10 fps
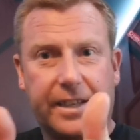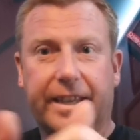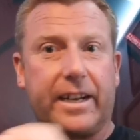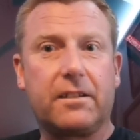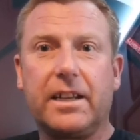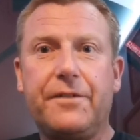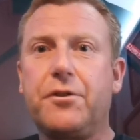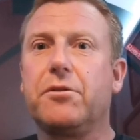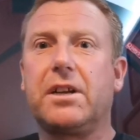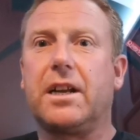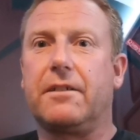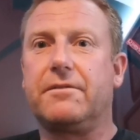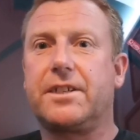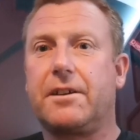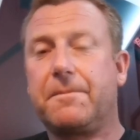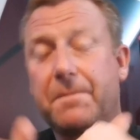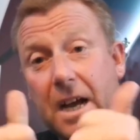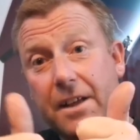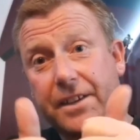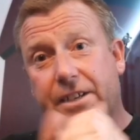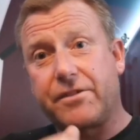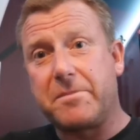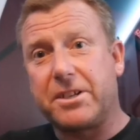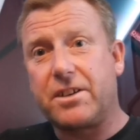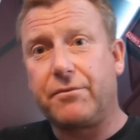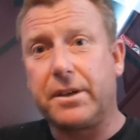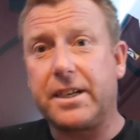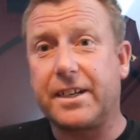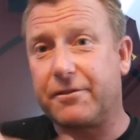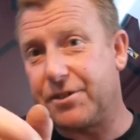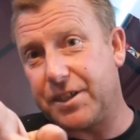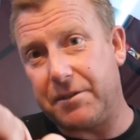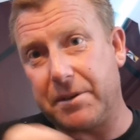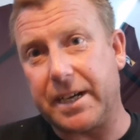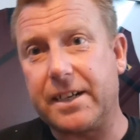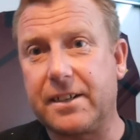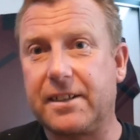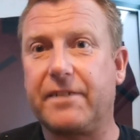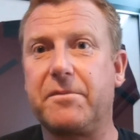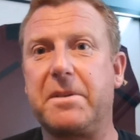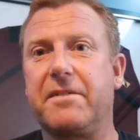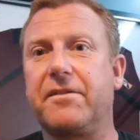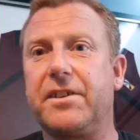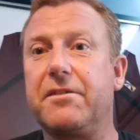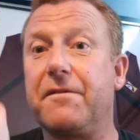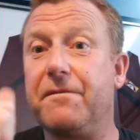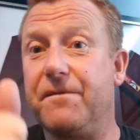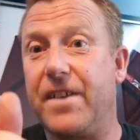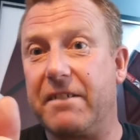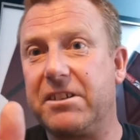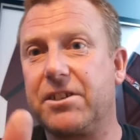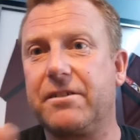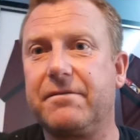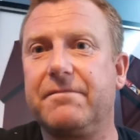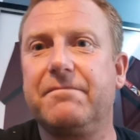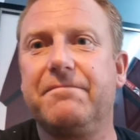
and then I'll leave you all alone. So thanks very much, everyone. And I'll see you again, another beer review, very soon.